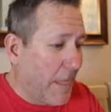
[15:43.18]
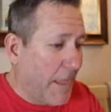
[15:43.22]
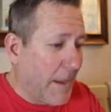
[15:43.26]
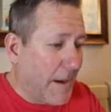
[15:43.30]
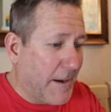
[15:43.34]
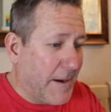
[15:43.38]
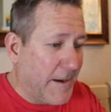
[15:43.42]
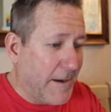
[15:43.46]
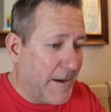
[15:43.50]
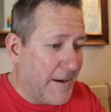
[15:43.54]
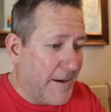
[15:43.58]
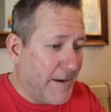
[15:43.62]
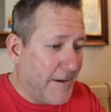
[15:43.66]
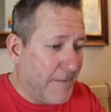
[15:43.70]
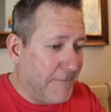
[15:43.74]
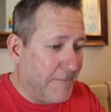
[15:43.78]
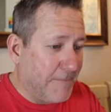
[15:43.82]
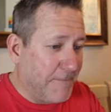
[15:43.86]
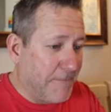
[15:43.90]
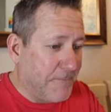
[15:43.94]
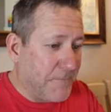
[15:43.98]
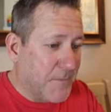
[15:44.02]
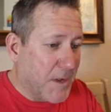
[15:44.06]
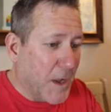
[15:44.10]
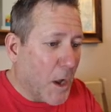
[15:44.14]
Um,
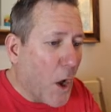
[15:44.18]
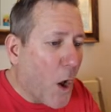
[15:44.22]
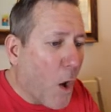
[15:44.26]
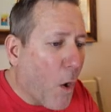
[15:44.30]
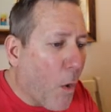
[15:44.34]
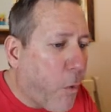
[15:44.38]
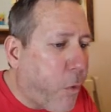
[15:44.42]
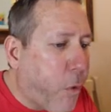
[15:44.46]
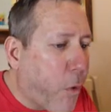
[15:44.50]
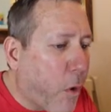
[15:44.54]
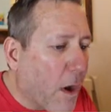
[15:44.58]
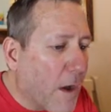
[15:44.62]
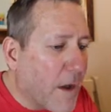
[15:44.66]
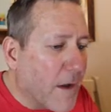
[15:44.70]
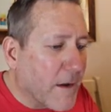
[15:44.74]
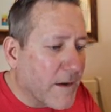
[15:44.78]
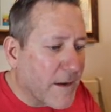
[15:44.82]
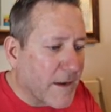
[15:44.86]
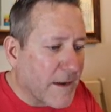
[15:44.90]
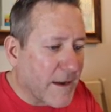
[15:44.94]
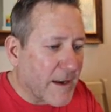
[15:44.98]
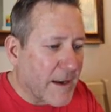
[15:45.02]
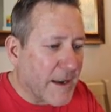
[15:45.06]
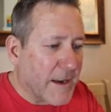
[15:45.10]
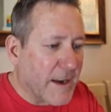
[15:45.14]

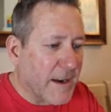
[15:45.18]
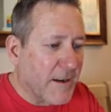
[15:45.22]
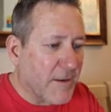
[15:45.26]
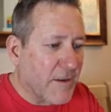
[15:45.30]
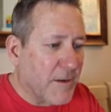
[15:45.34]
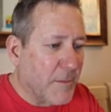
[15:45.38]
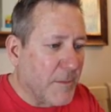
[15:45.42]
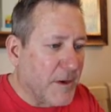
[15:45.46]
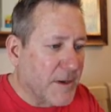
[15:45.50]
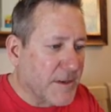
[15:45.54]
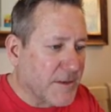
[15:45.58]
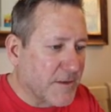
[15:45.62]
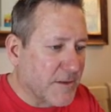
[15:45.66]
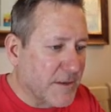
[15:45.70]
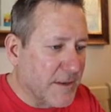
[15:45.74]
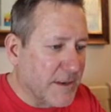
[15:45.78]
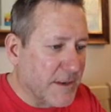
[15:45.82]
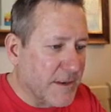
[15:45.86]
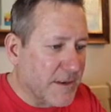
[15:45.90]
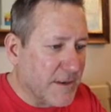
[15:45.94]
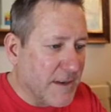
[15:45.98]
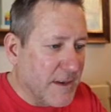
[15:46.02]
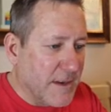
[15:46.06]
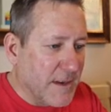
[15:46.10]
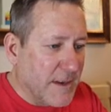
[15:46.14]
got a hair on my screen.
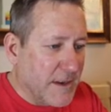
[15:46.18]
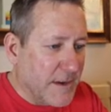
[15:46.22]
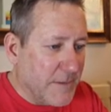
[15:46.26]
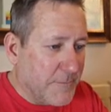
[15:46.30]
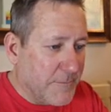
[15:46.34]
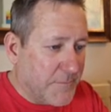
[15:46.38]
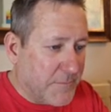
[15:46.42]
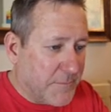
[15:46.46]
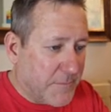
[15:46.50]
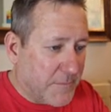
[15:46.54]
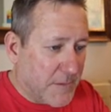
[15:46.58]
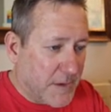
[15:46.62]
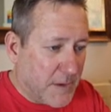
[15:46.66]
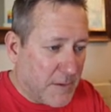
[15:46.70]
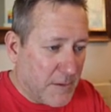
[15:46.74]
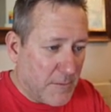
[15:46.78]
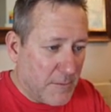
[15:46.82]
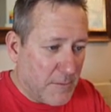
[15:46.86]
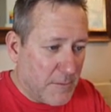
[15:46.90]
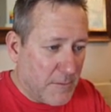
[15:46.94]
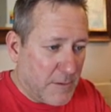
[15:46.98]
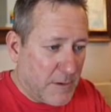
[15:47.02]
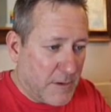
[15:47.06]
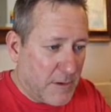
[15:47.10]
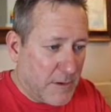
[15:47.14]

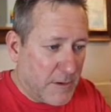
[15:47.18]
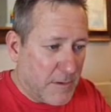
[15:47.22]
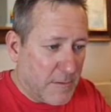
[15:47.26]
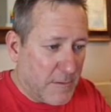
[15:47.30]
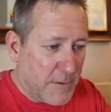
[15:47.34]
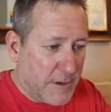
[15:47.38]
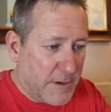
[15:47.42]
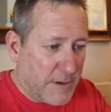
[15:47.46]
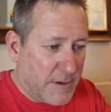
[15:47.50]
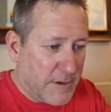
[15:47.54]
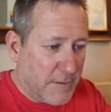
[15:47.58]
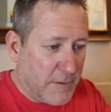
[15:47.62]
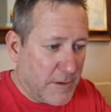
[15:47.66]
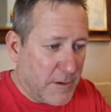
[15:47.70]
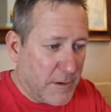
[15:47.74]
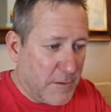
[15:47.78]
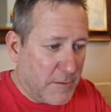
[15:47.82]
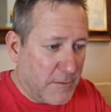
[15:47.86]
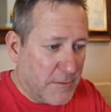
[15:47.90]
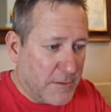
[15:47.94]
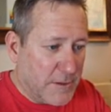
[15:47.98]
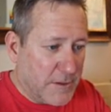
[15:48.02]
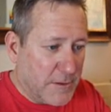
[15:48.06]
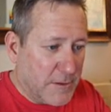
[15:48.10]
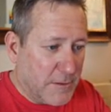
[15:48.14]
We're going to
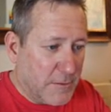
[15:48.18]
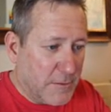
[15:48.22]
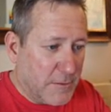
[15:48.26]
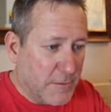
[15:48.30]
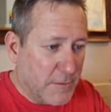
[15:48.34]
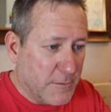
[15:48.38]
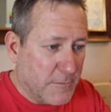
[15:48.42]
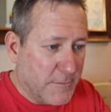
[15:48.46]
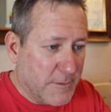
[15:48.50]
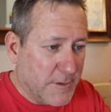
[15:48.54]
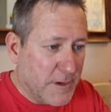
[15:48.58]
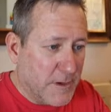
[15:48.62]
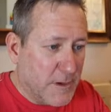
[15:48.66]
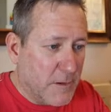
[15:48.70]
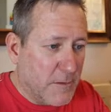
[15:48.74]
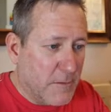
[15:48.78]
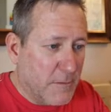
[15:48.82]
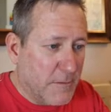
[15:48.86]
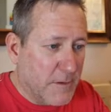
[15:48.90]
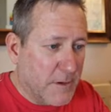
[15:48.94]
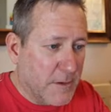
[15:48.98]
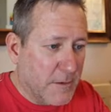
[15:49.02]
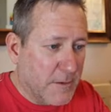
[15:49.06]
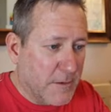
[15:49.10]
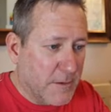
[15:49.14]
go to no
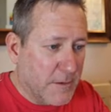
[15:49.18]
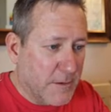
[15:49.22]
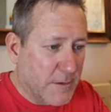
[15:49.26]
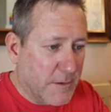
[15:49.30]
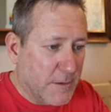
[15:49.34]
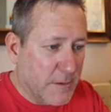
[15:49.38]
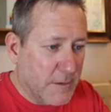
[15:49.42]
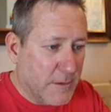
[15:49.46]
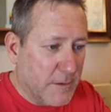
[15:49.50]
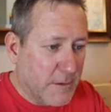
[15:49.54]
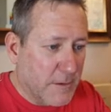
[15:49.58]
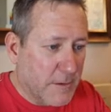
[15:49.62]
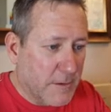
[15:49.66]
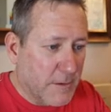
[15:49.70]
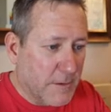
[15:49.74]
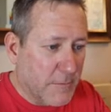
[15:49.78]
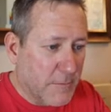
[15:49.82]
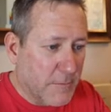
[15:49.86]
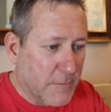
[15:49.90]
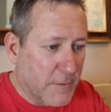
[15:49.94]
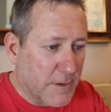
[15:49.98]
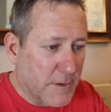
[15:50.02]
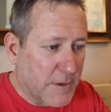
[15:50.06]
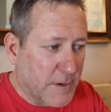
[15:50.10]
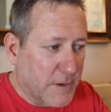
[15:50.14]
no no no no no no.
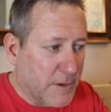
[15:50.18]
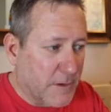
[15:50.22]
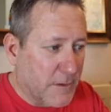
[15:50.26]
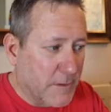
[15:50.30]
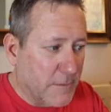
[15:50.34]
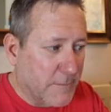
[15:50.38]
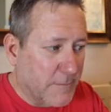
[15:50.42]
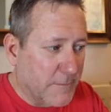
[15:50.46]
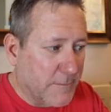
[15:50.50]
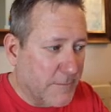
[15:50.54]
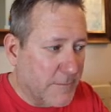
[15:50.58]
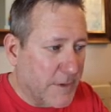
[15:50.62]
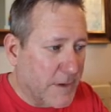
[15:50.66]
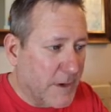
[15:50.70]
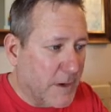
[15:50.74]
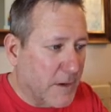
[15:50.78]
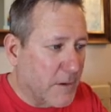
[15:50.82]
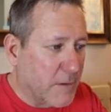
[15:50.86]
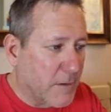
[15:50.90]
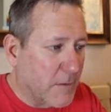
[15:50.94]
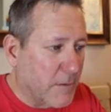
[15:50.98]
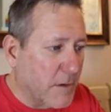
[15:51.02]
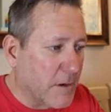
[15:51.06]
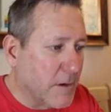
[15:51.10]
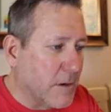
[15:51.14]
We're gonna go no.